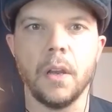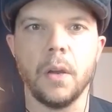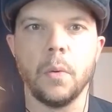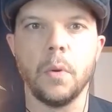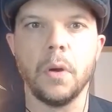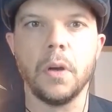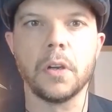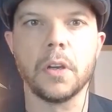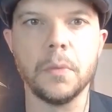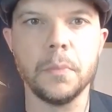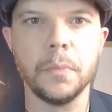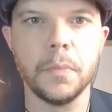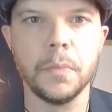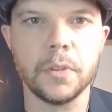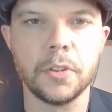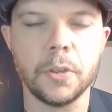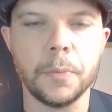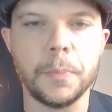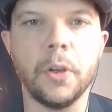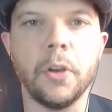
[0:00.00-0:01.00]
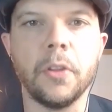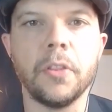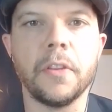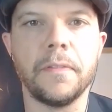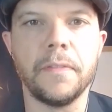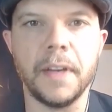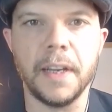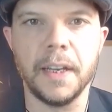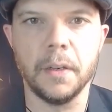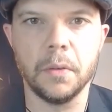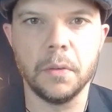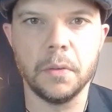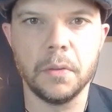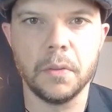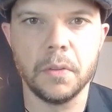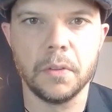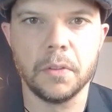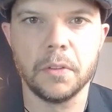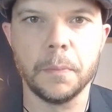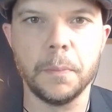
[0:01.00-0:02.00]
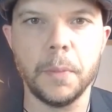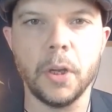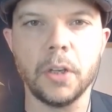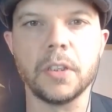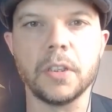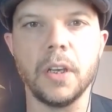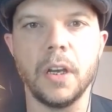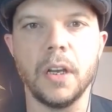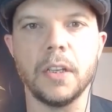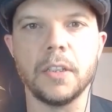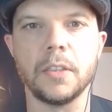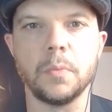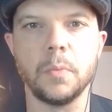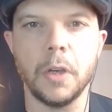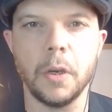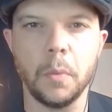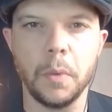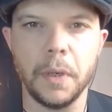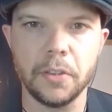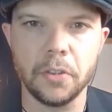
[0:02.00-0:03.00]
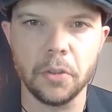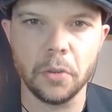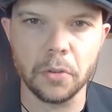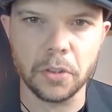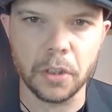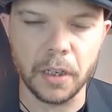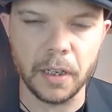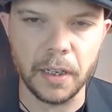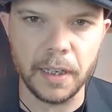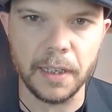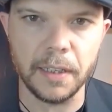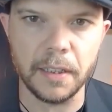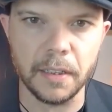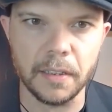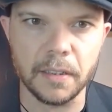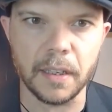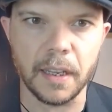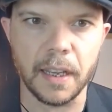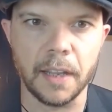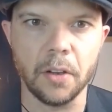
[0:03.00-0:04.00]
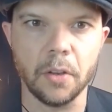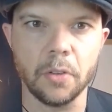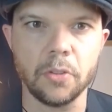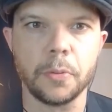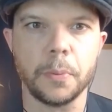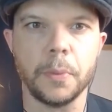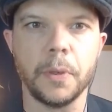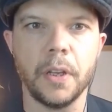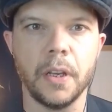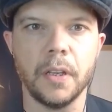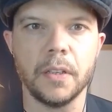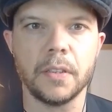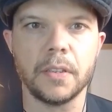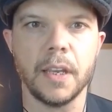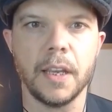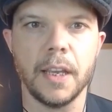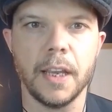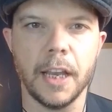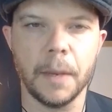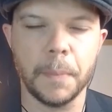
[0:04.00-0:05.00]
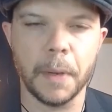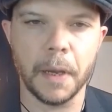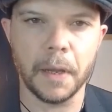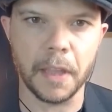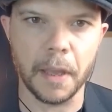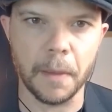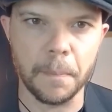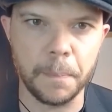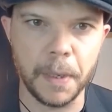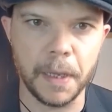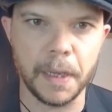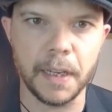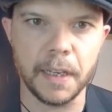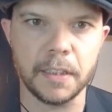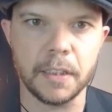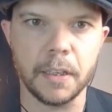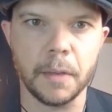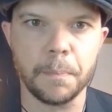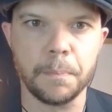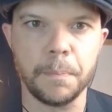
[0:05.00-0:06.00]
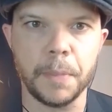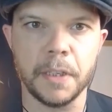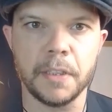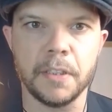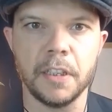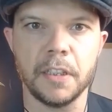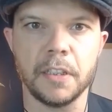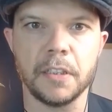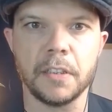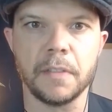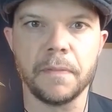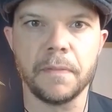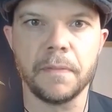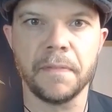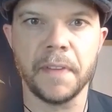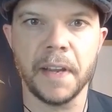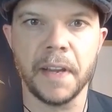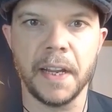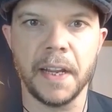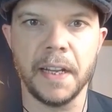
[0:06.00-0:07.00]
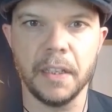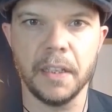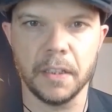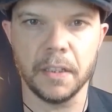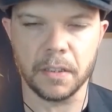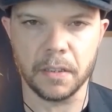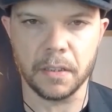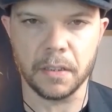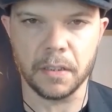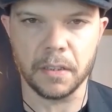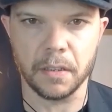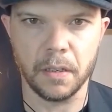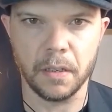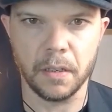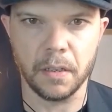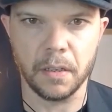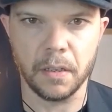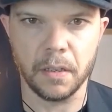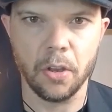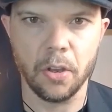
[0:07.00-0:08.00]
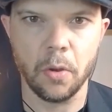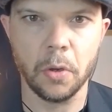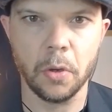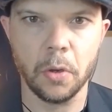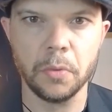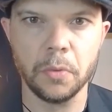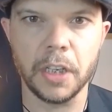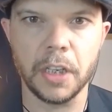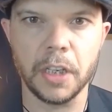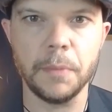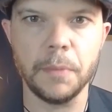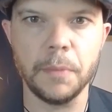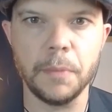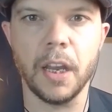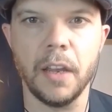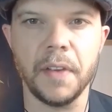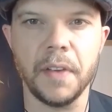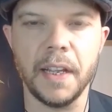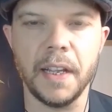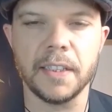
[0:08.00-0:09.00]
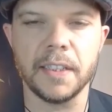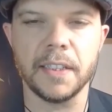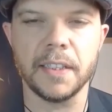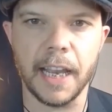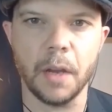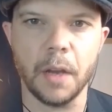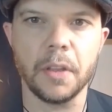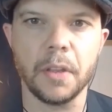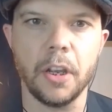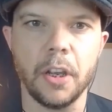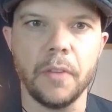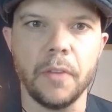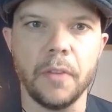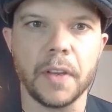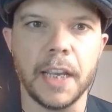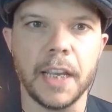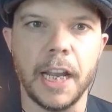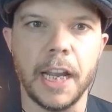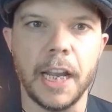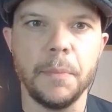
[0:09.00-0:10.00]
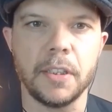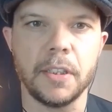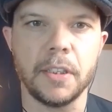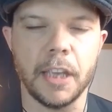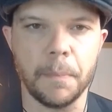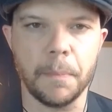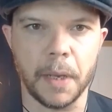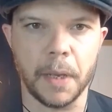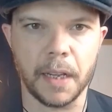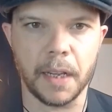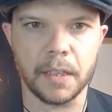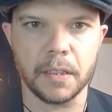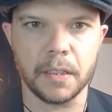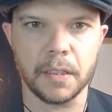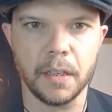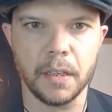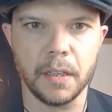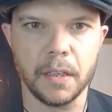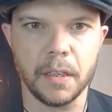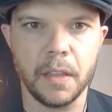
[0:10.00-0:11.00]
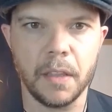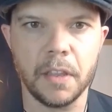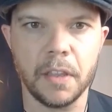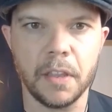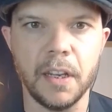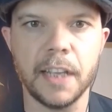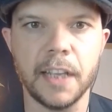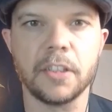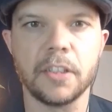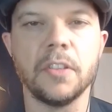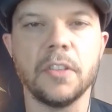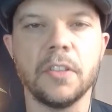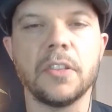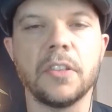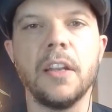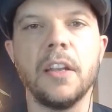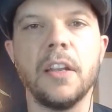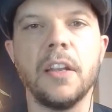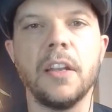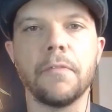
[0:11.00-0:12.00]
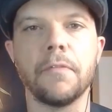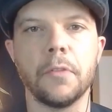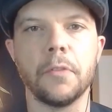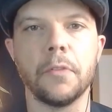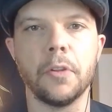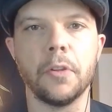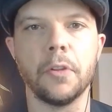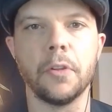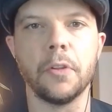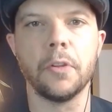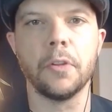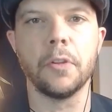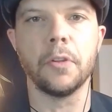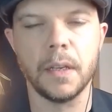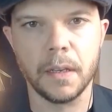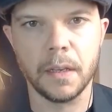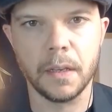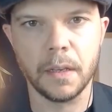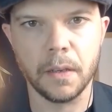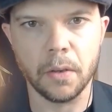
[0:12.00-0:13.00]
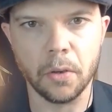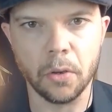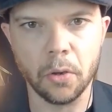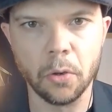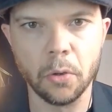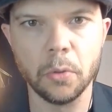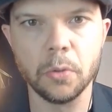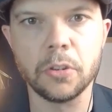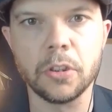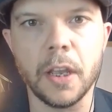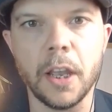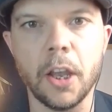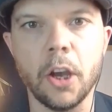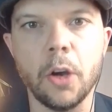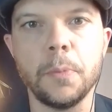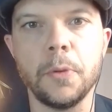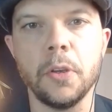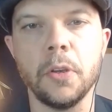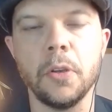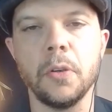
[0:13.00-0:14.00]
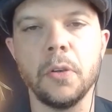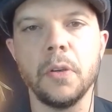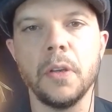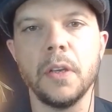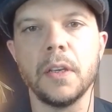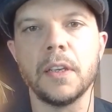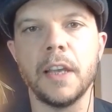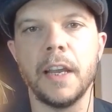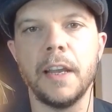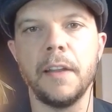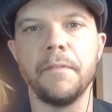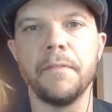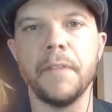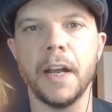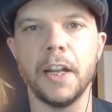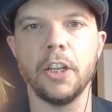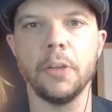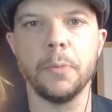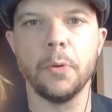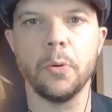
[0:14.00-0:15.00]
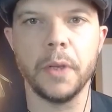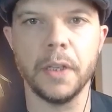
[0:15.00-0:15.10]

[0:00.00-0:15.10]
Welcome to Beyond the Fail, the podcast where we talk to leaders and entrepreneurs about their biggest business failures. We'll deep dive into how they overcame these setbacks, the lessons they learned from them, all to help you gain valuable